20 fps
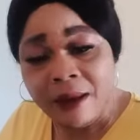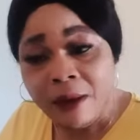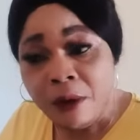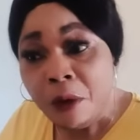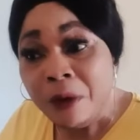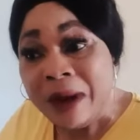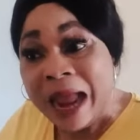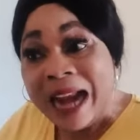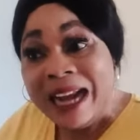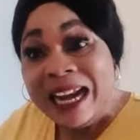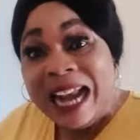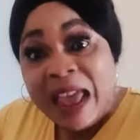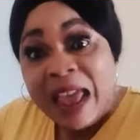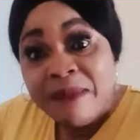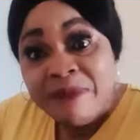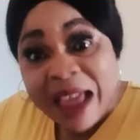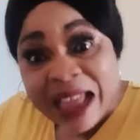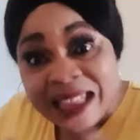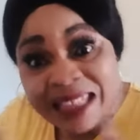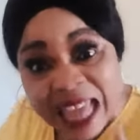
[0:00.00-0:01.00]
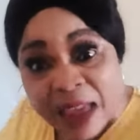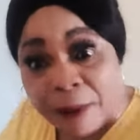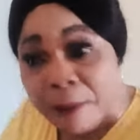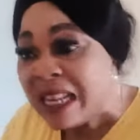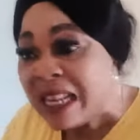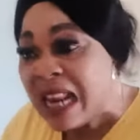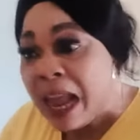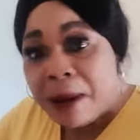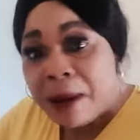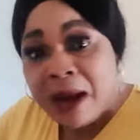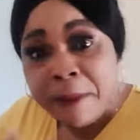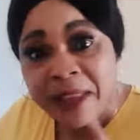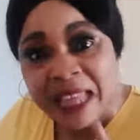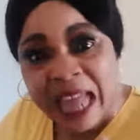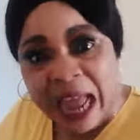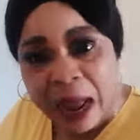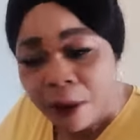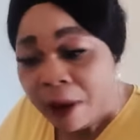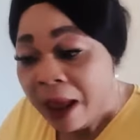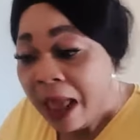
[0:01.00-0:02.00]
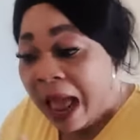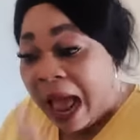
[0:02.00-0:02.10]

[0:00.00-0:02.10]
Now, let them there when they want to be there.